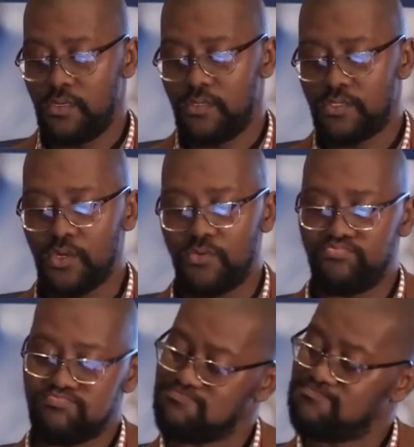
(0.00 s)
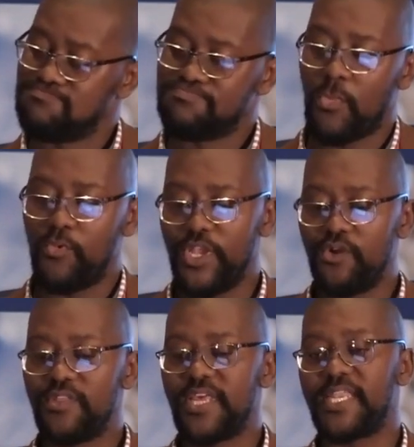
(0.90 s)
So we
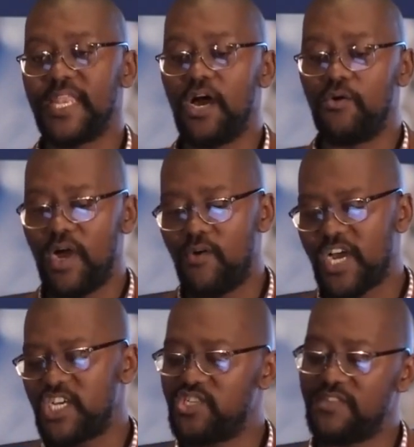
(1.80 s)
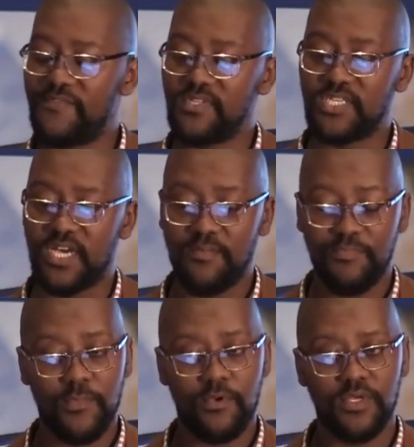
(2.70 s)
know that now our Gaussian filter
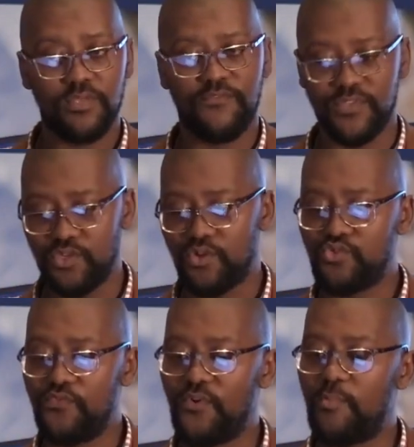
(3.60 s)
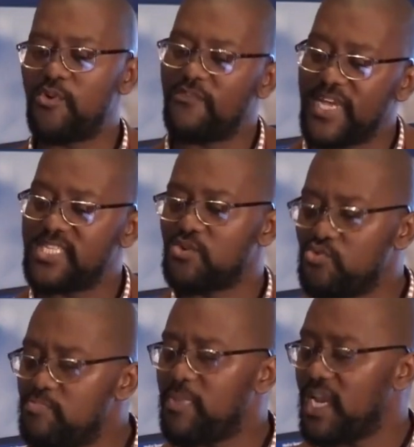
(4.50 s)
0 to 4 provides a
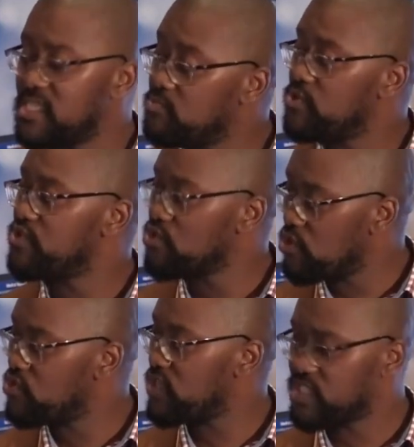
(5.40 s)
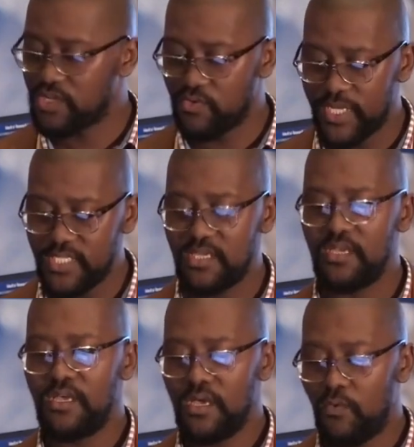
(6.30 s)
good balance between contrast and noise,
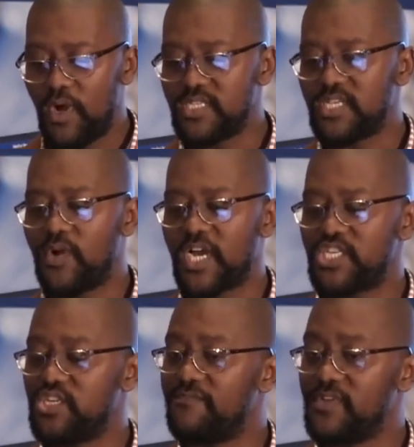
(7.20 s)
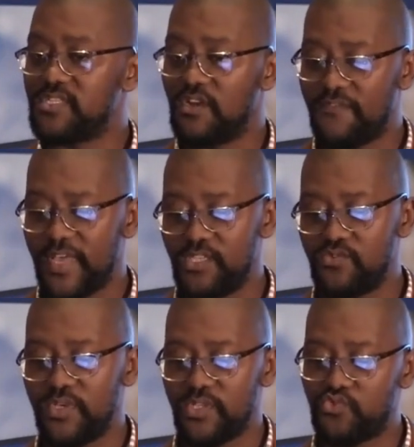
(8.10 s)
whilst our Gaussian filter of 8
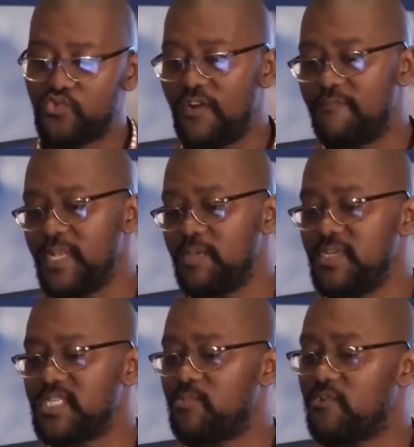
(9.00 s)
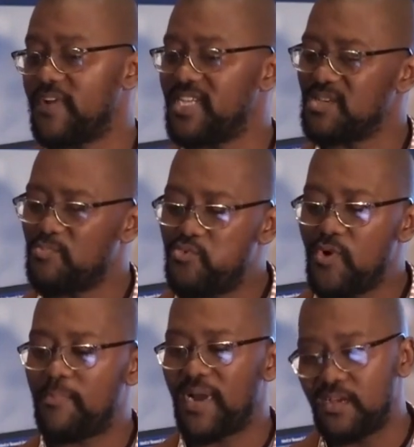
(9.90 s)
to 12mm provides a poor
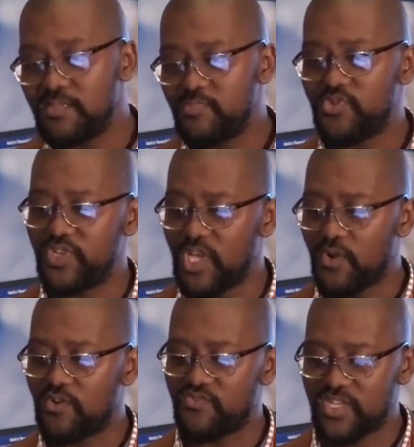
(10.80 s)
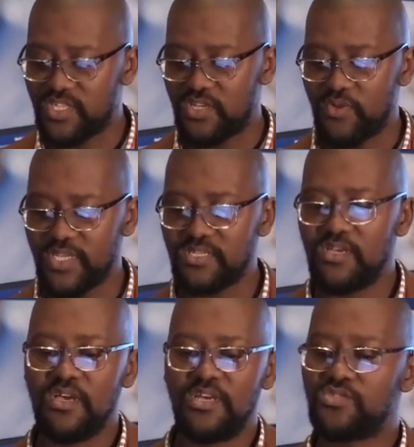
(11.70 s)
balance between our contrast and noise.
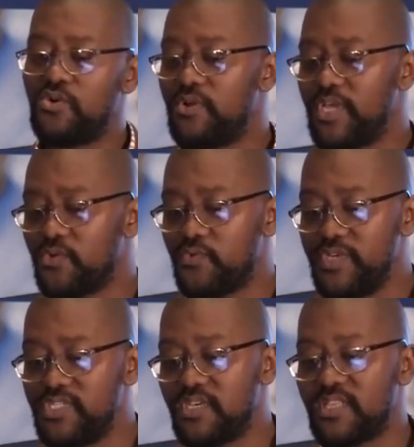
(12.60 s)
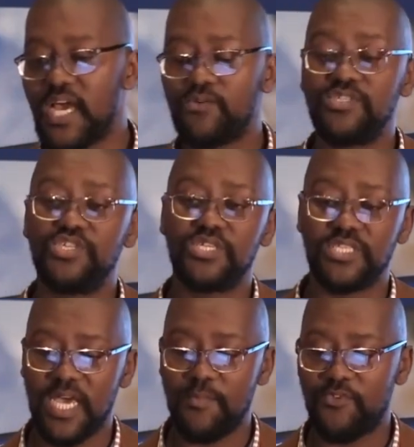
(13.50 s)
So increasing the acquisition
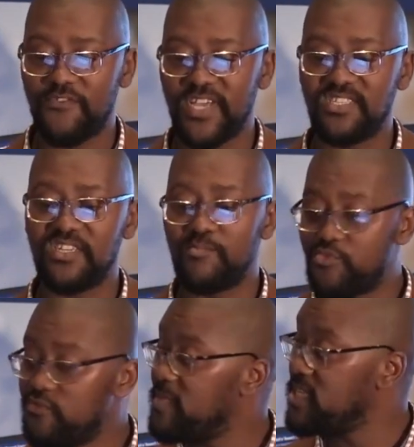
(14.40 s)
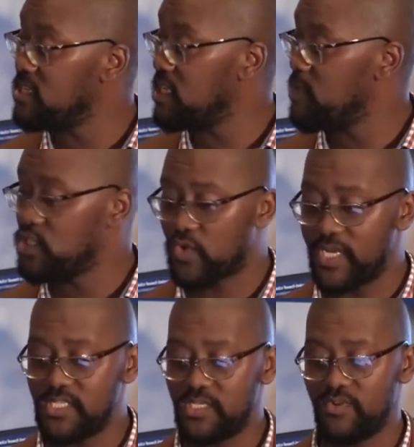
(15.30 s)
time provides an improvement in image
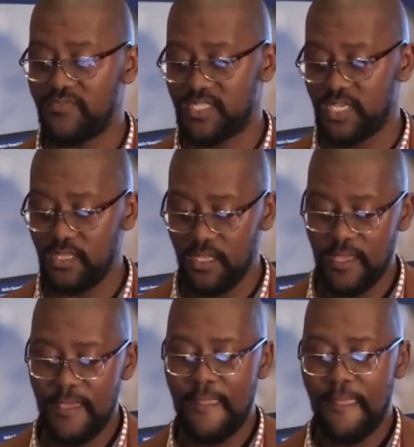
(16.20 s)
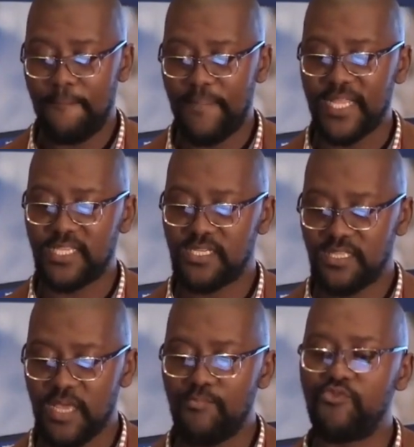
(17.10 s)
quality we've seen, but
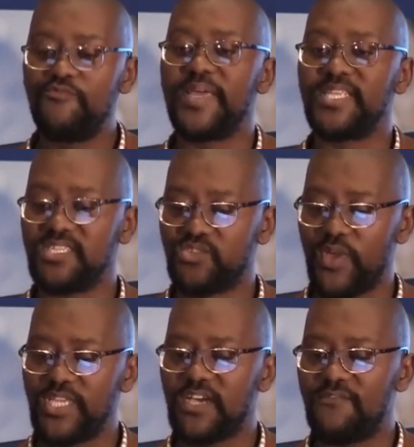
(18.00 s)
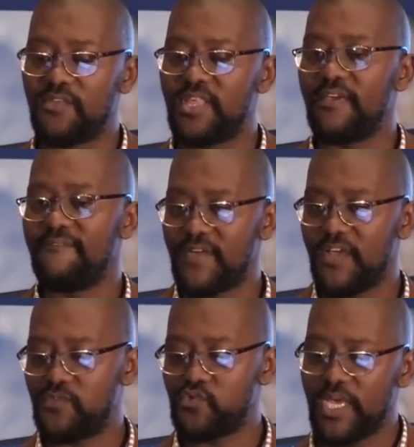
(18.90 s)
the improvement is greater for the
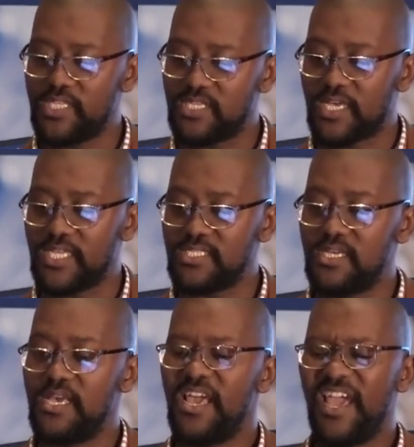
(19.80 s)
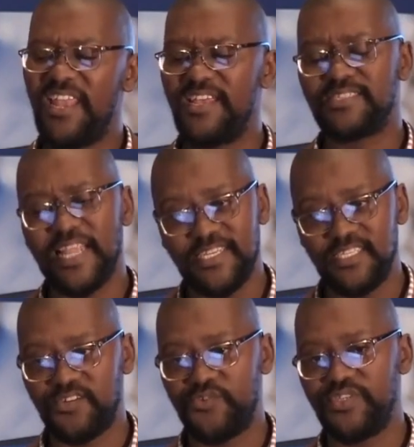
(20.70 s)
5 to 8 seconds and a slight
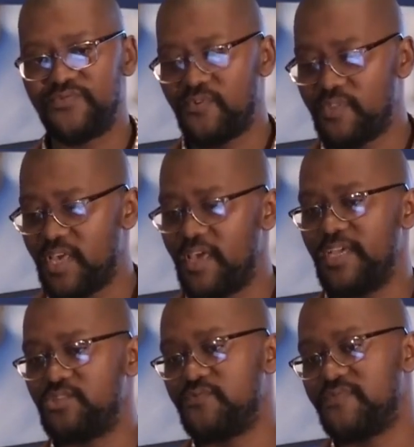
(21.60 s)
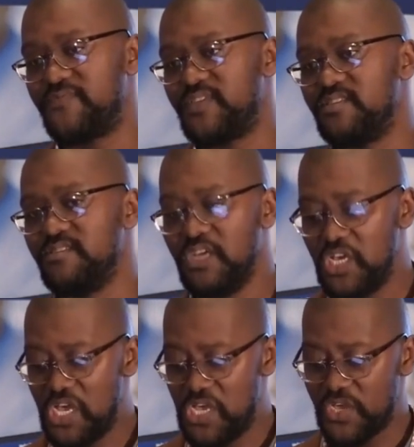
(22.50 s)
increase for the 8 to 15
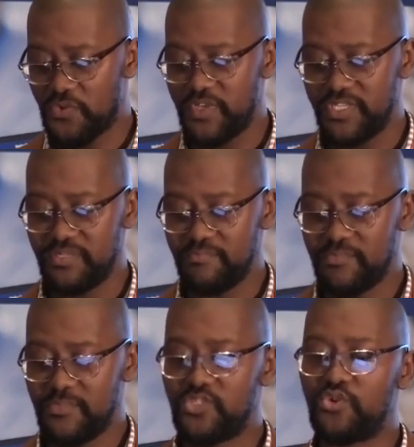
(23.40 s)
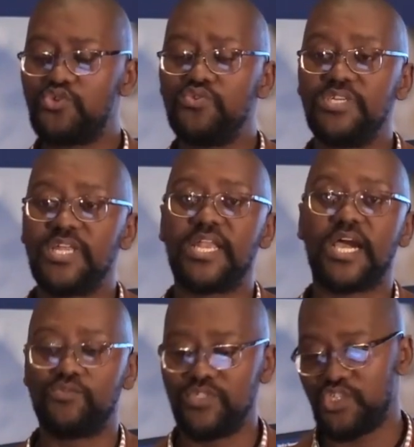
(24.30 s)
increase. So choosing an
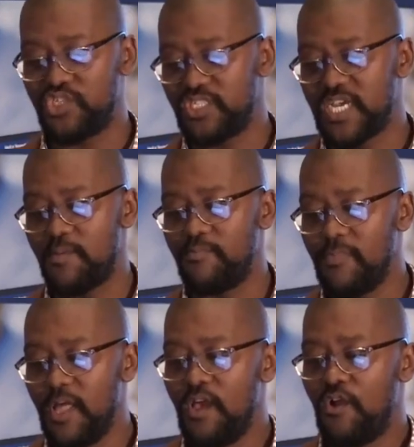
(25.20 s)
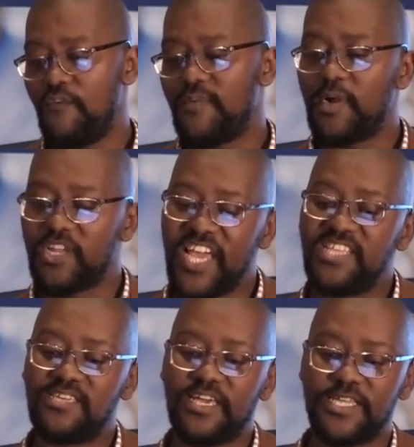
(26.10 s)
acquisition time of about 8
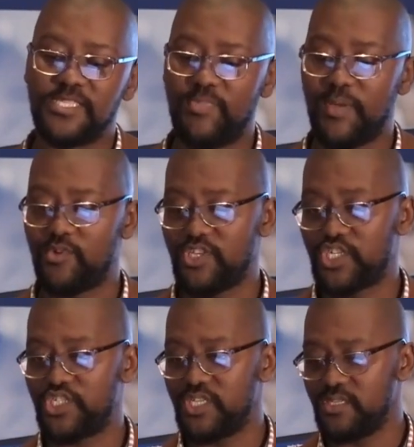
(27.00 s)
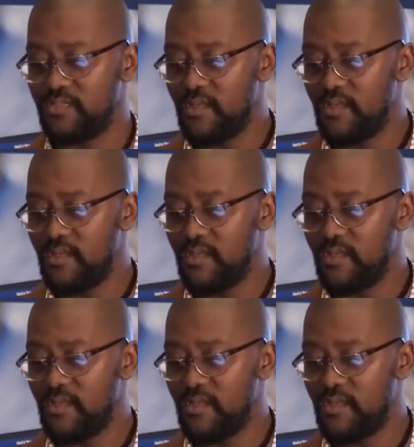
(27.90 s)
seconds per projection